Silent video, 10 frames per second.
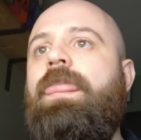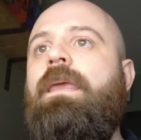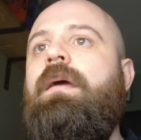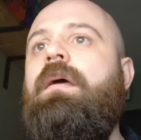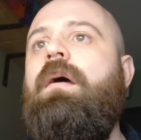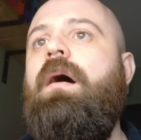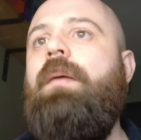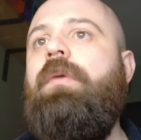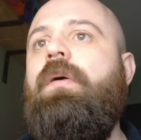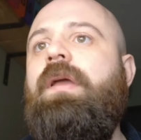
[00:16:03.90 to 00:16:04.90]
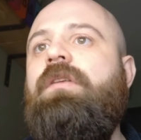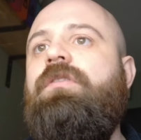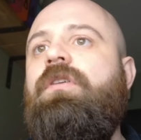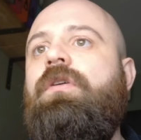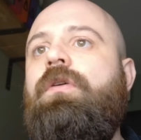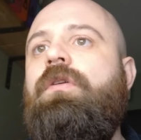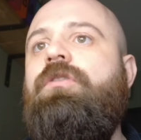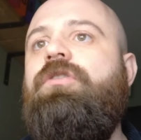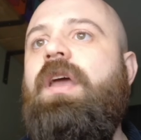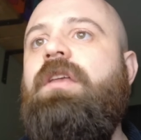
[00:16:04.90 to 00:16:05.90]
I'm going to
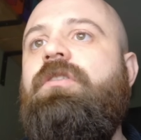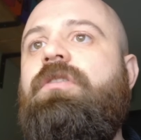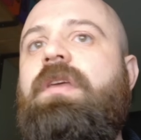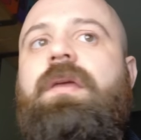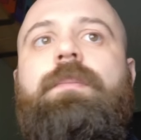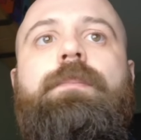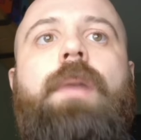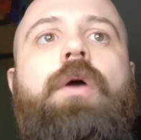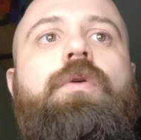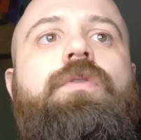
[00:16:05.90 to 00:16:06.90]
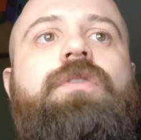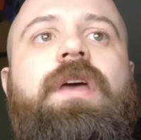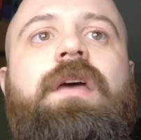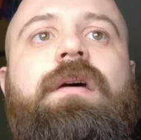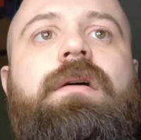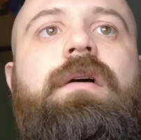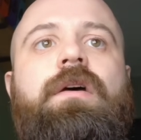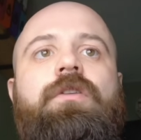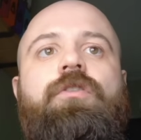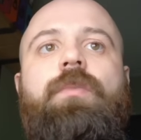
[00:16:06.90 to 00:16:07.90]
change the mode here
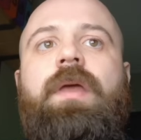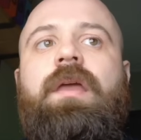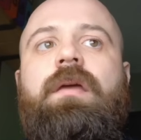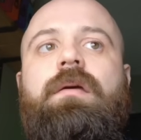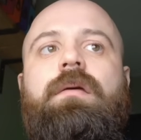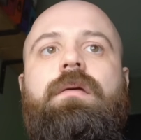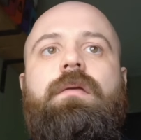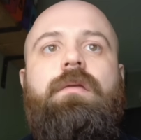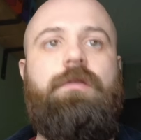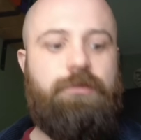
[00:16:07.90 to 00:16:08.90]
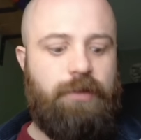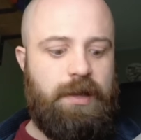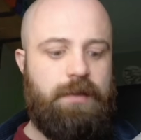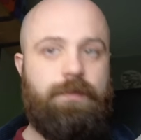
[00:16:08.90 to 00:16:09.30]
to be 3.